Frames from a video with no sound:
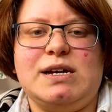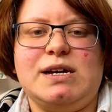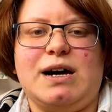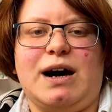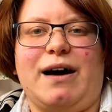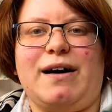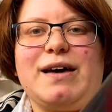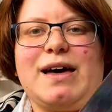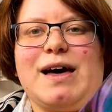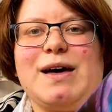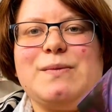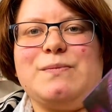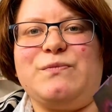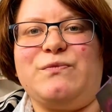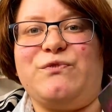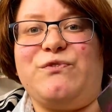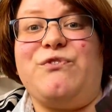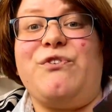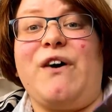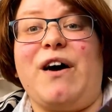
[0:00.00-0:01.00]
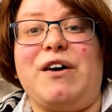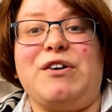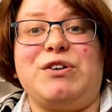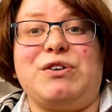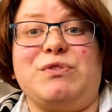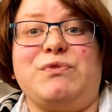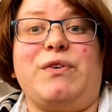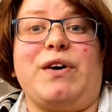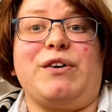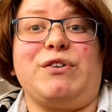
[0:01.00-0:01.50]
I am very,
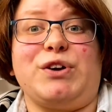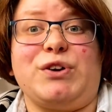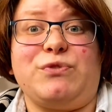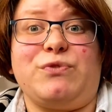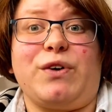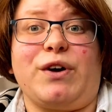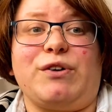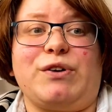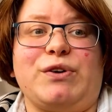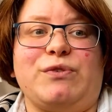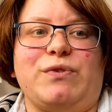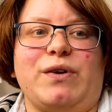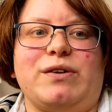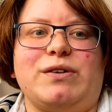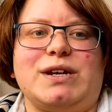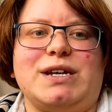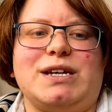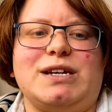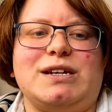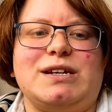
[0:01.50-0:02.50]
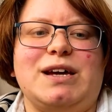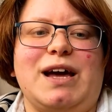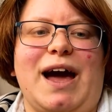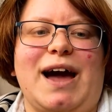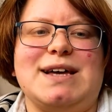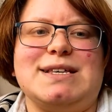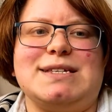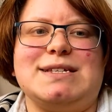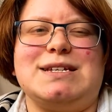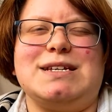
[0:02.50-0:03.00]
very, very, very
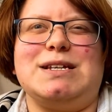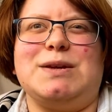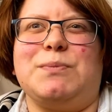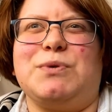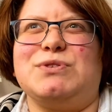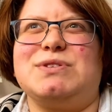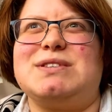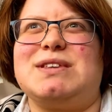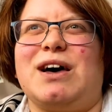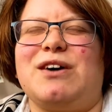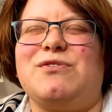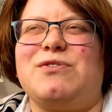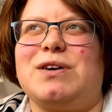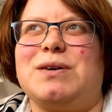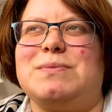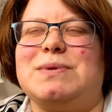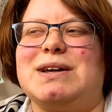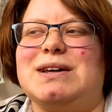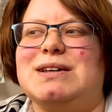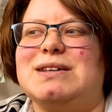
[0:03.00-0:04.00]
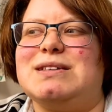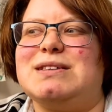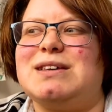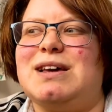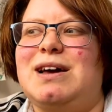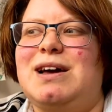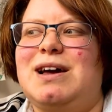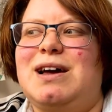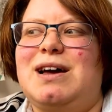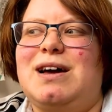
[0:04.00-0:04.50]
hesitant about sci-fi because
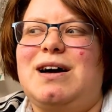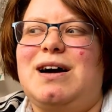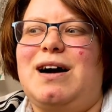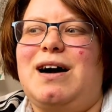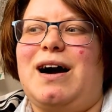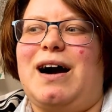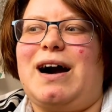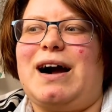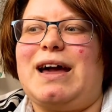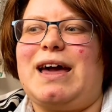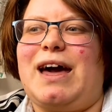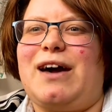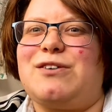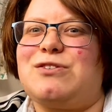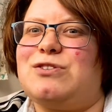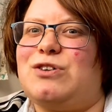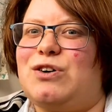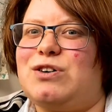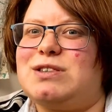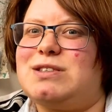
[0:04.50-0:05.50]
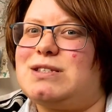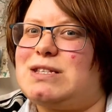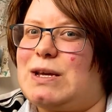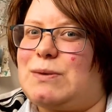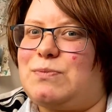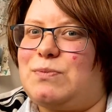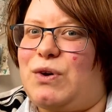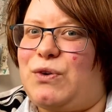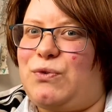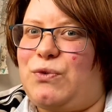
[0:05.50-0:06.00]
I have not
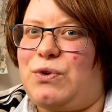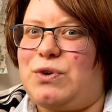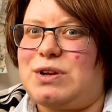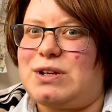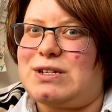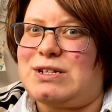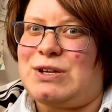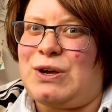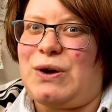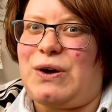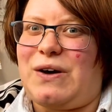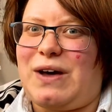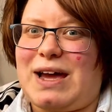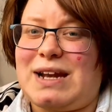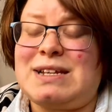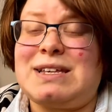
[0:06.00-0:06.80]
stepped my foot into it